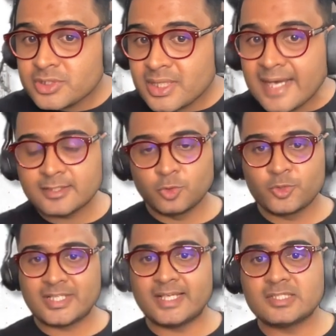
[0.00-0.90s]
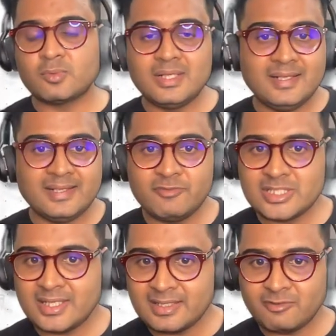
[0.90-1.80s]
track those as well, which
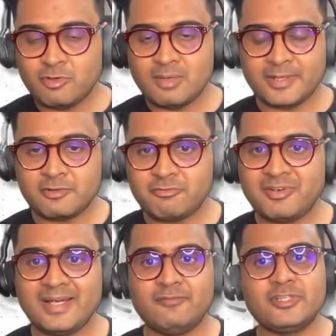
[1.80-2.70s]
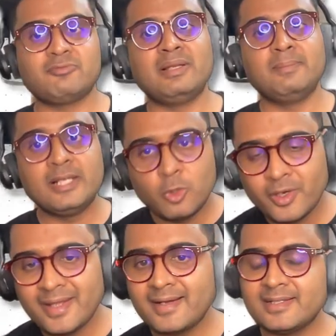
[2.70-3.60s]
are in the format of file, which we'll be
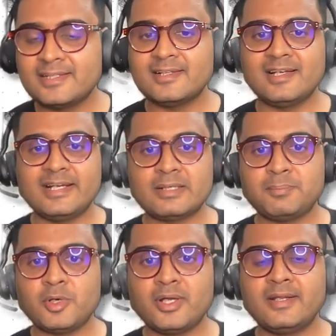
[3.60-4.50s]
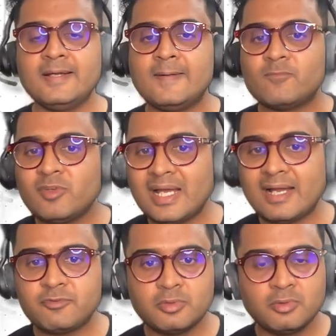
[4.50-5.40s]
loading it at a later point. We'll
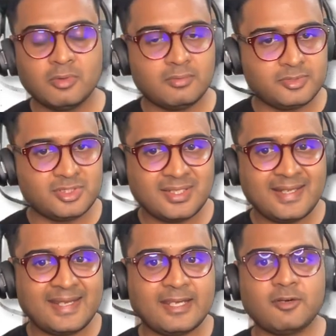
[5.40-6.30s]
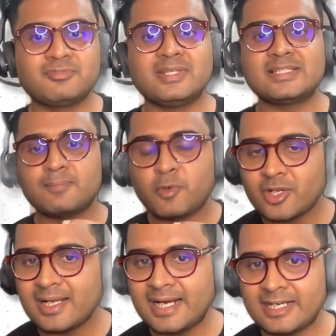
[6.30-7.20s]
have to take care of this
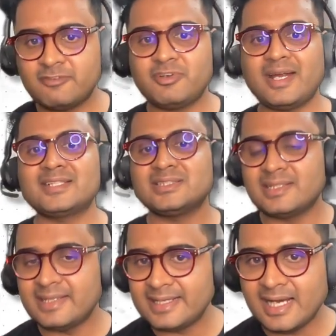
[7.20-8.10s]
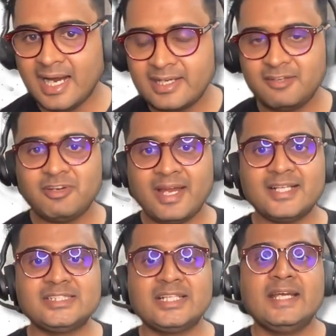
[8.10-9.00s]
model artifacts and the data
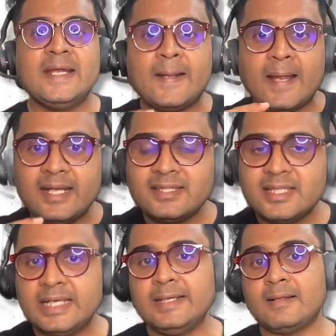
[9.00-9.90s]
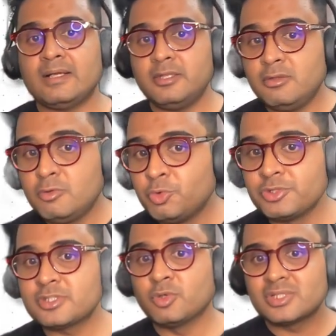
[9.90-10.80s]
artifacts, and then
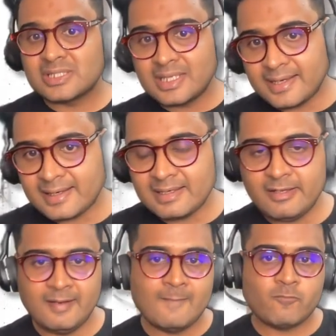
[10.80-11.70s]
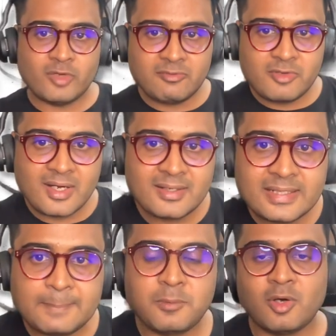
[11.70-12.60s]
use those correctly when we are
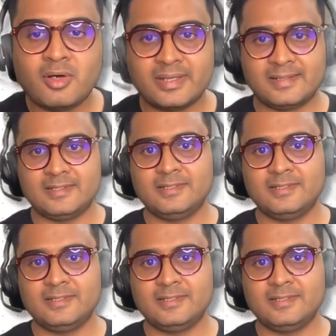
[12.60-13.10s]
deploying.